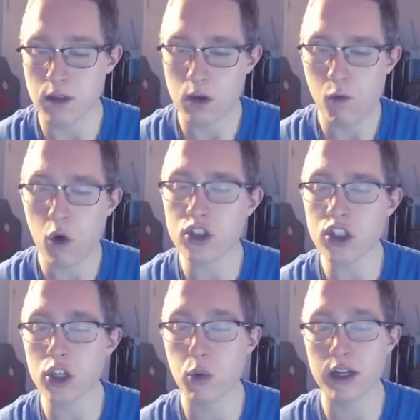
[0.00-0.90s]
we're also
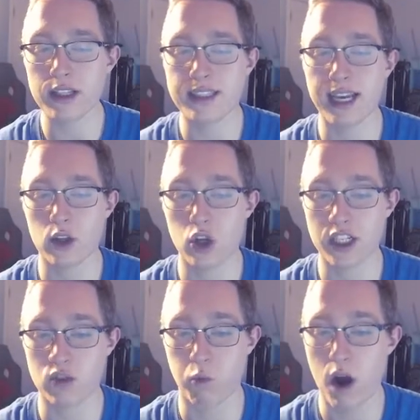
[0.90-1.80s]
going to quickly take a
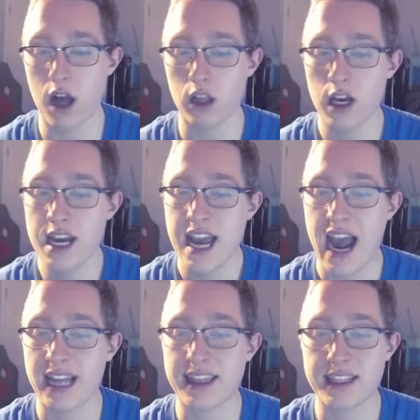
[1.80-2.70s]
look as well
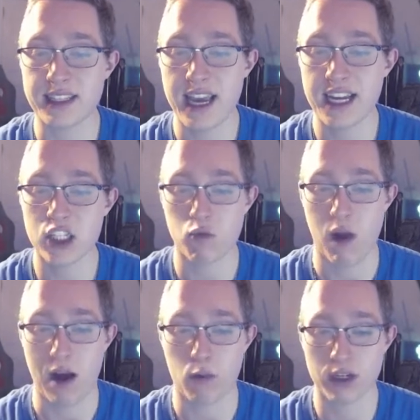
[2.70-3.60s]
at this hitch
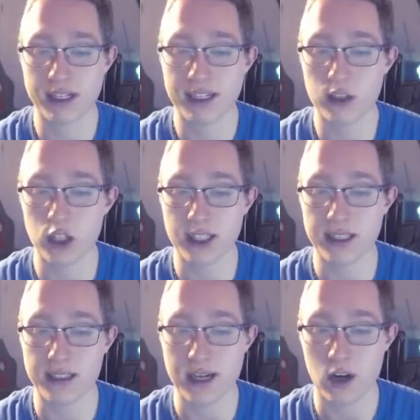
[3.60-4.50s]
route. We're going to take a look at
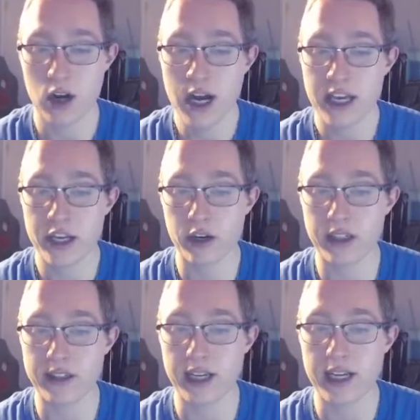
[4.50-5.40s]
this here. You're
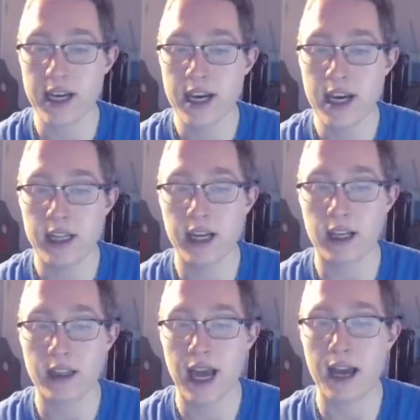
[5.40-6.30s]
going to see
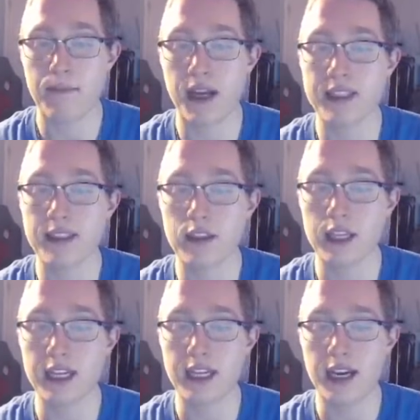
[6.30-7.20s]
that
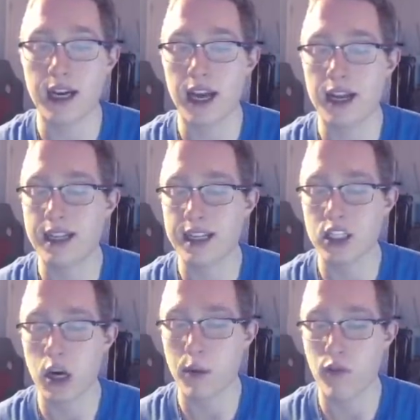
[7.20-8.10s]
basically
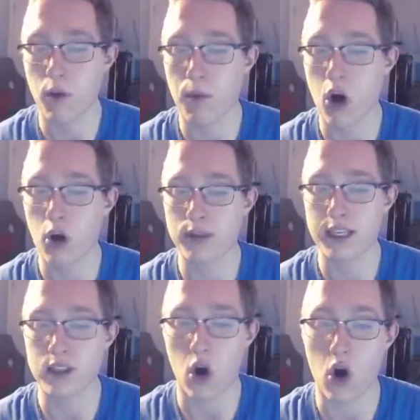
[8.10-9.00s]
against cover 4
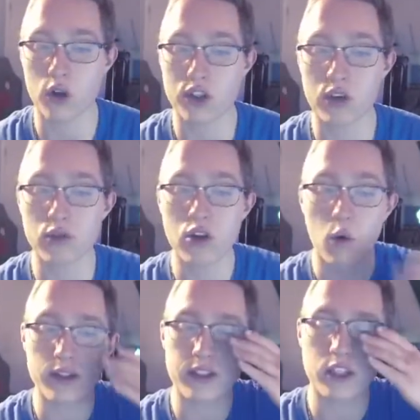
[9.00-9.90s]
palms, he's also
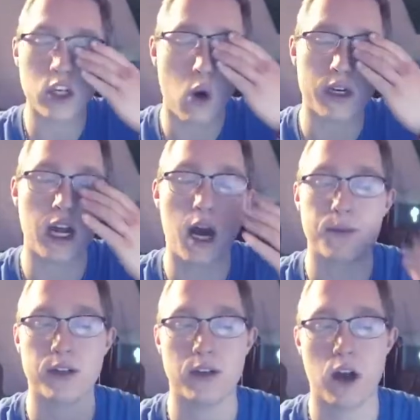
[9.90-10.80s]
going to go on an
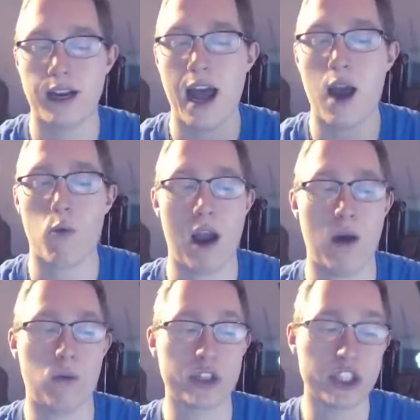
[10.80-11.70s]
out
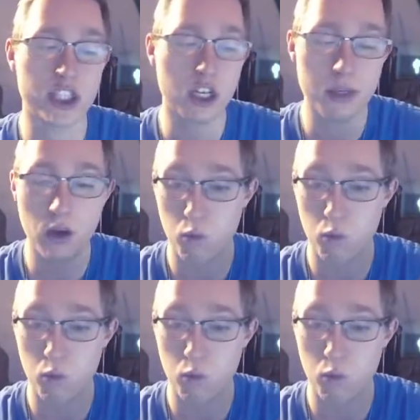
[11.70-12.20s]
route, which is going to be a